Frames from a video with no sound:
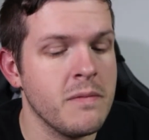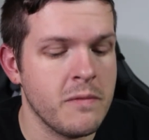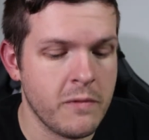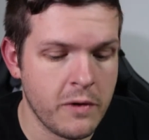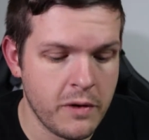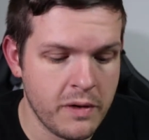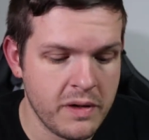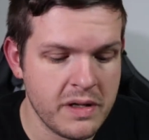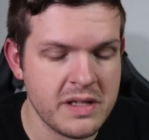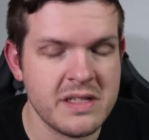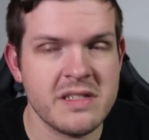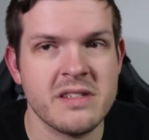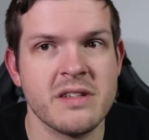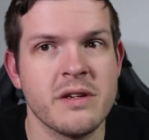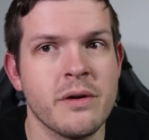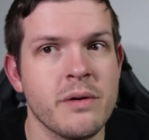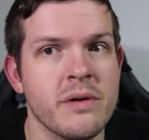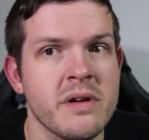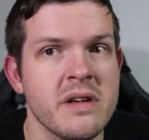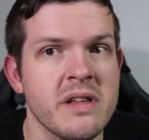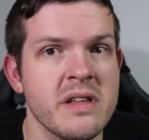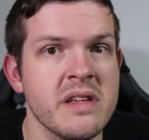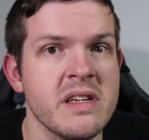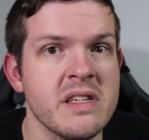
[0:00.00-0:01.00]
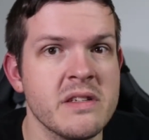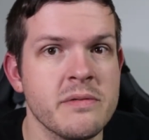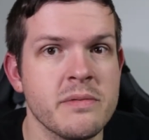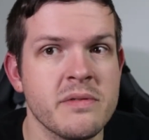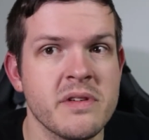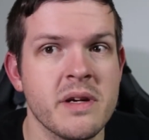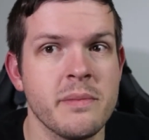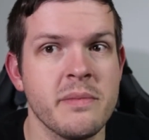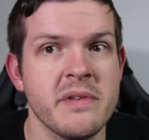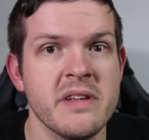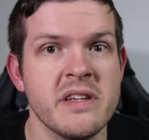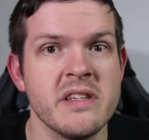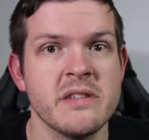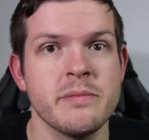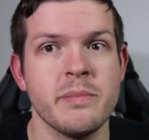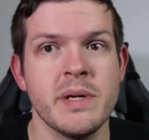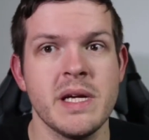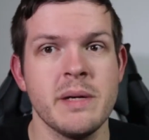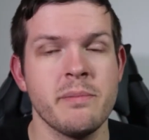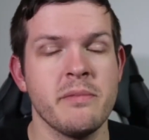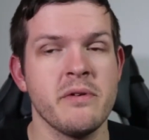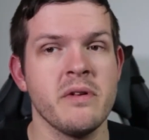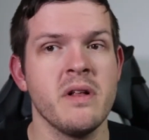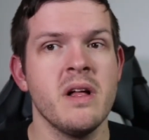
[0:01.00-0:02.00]
Well, at least according to some of these
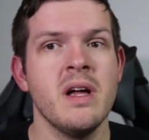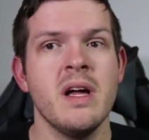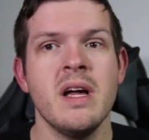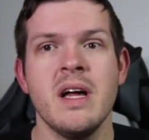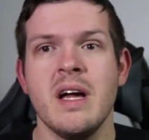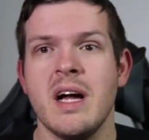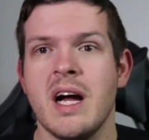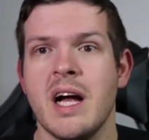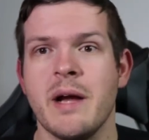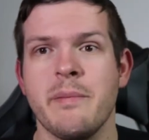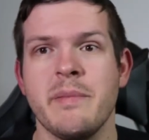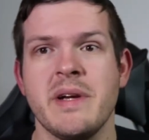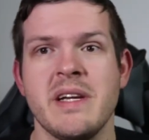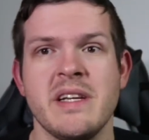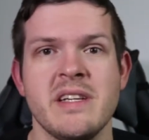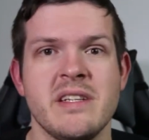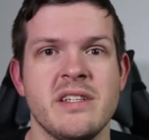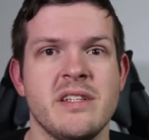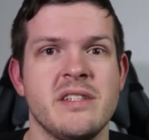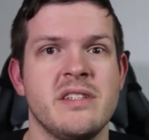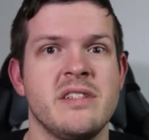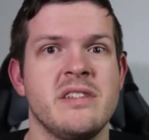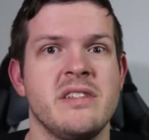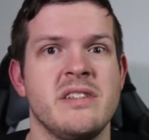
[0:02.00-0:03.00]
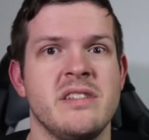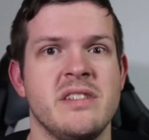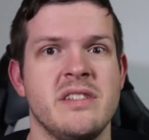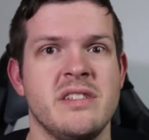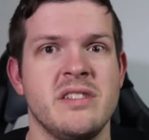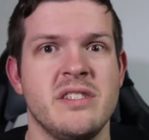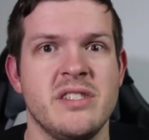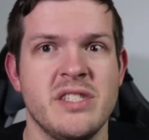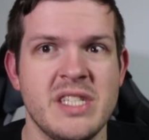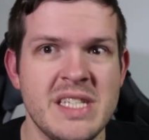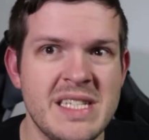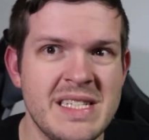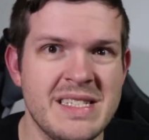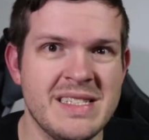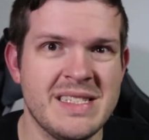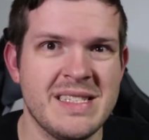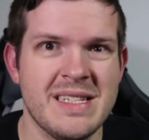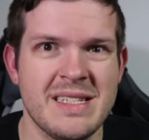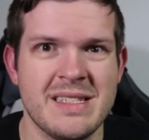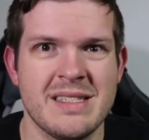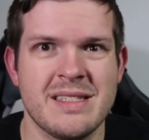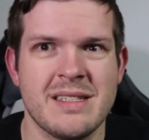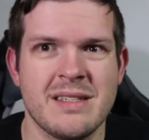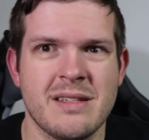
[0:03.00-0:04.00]
people. I mean,
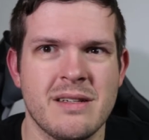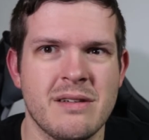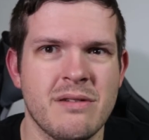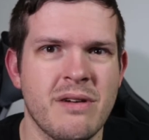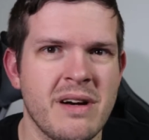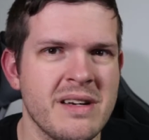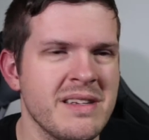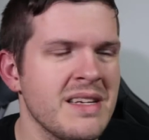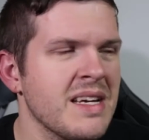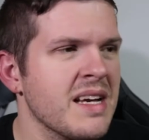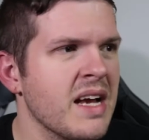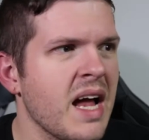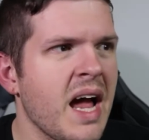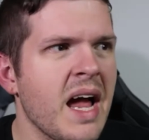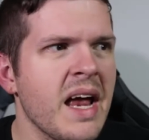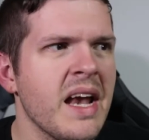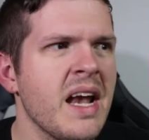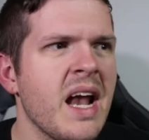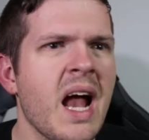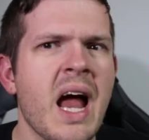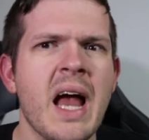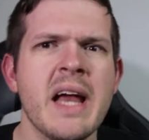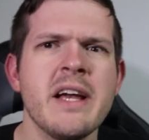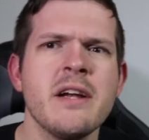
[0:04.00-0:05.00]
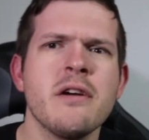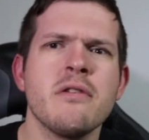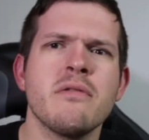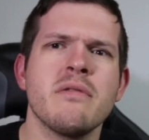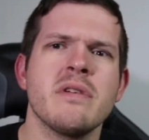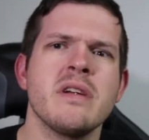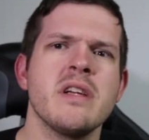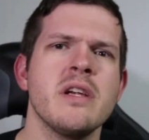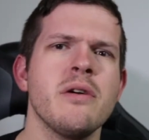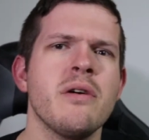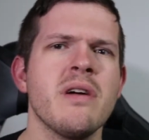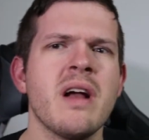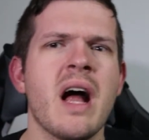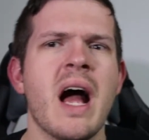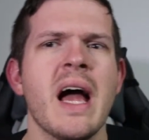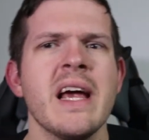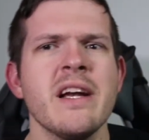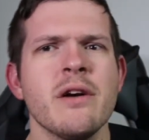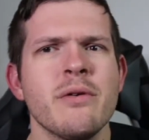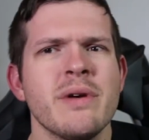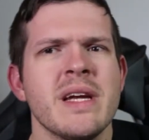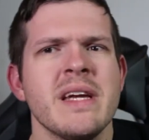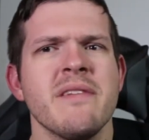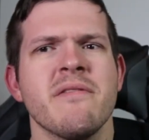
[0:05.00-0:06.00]
Jesus Christ, like, I
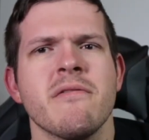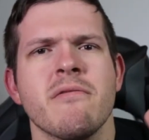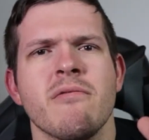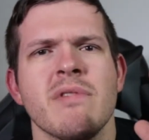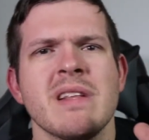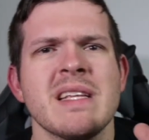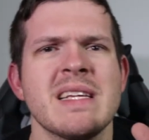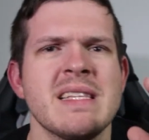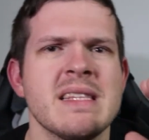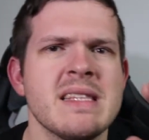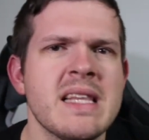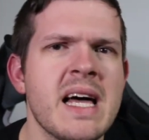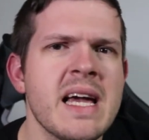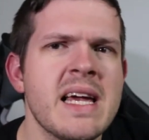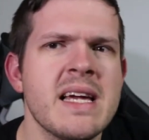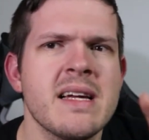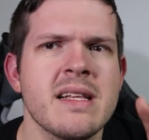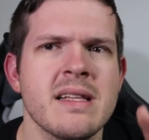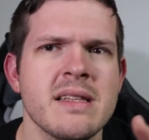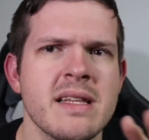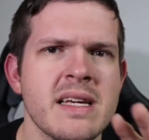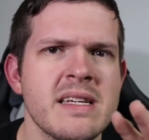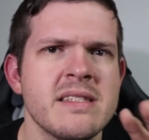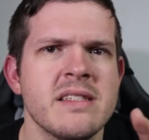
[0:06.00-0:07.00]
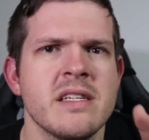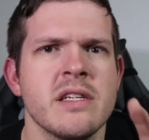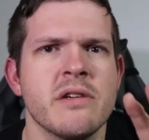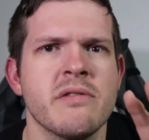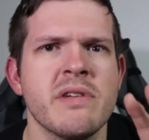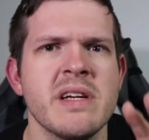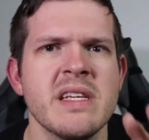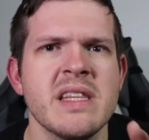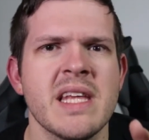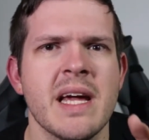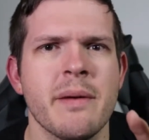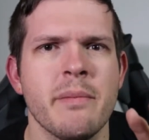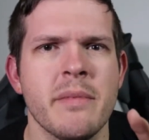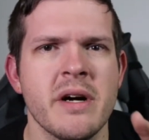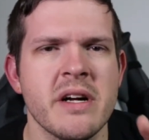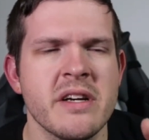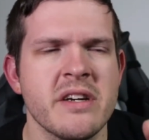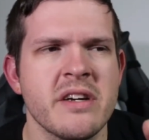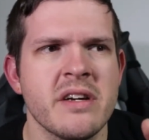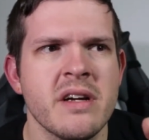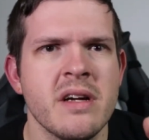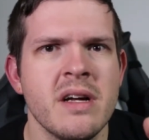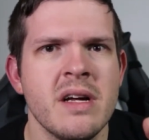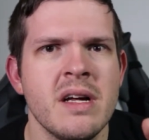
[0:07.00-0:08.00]
don't even really like Laci Green that
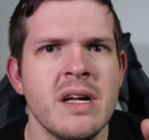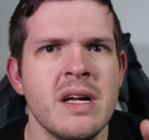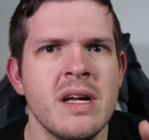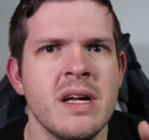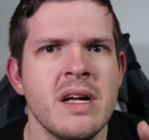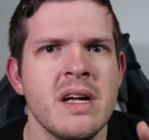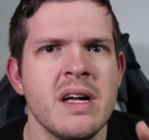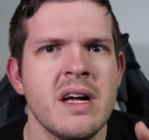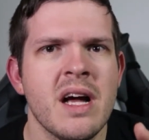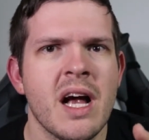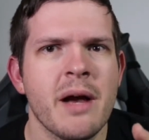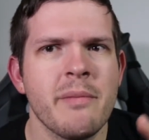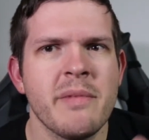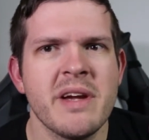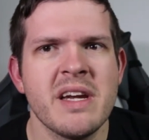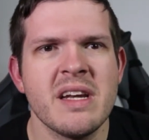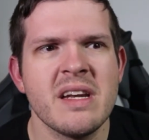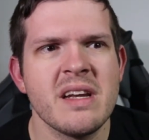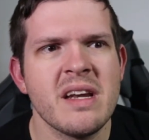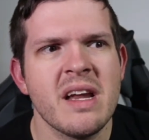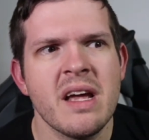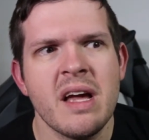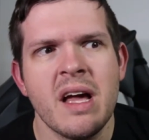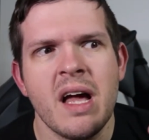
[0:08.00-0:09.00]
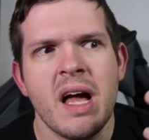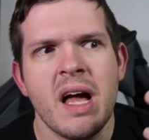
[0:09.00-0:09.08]
much. I mean,